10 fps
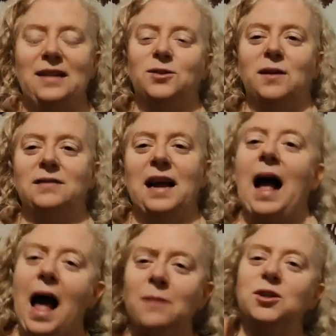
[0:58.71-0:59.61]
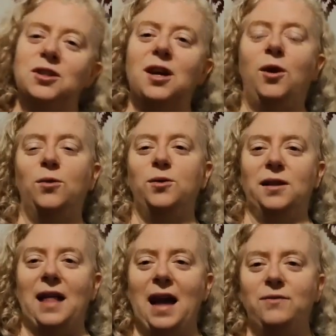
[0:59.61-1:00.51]
And so I was like, I'm just going to go do
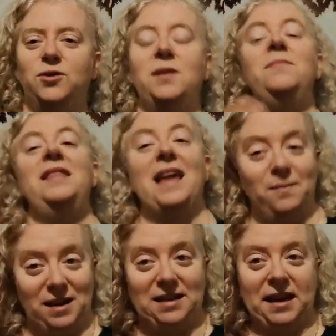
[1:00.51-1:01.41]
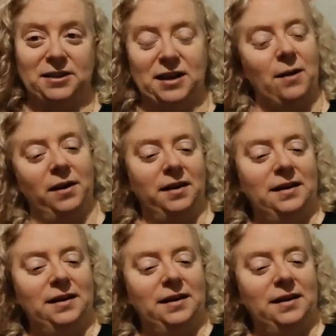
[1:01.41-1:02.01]
the live stream. Then I'm going to take a shower.